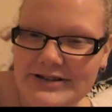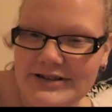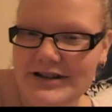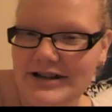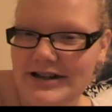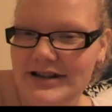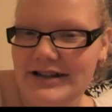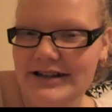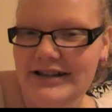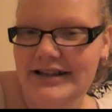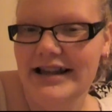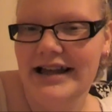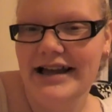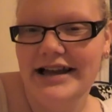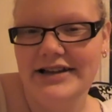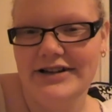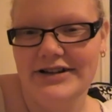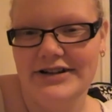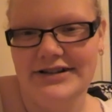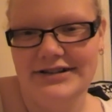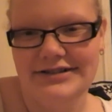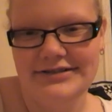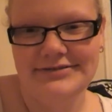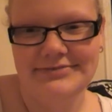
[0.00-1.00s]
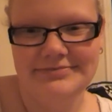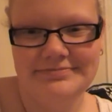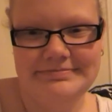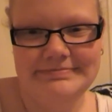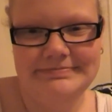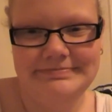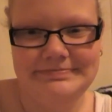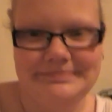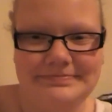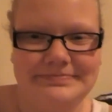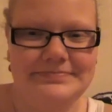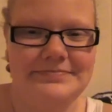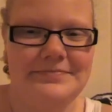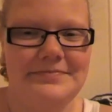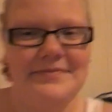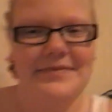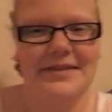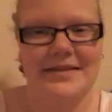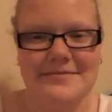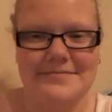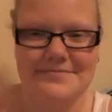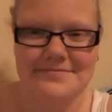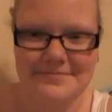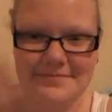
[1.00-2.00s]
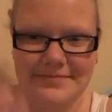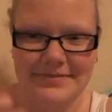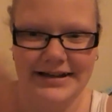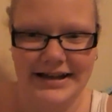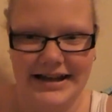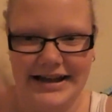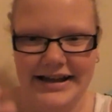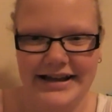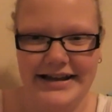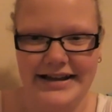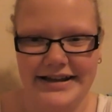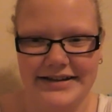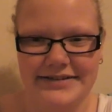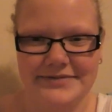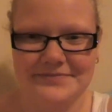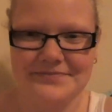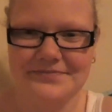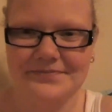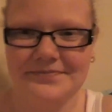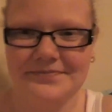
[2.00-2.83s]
to y'all later. Bye.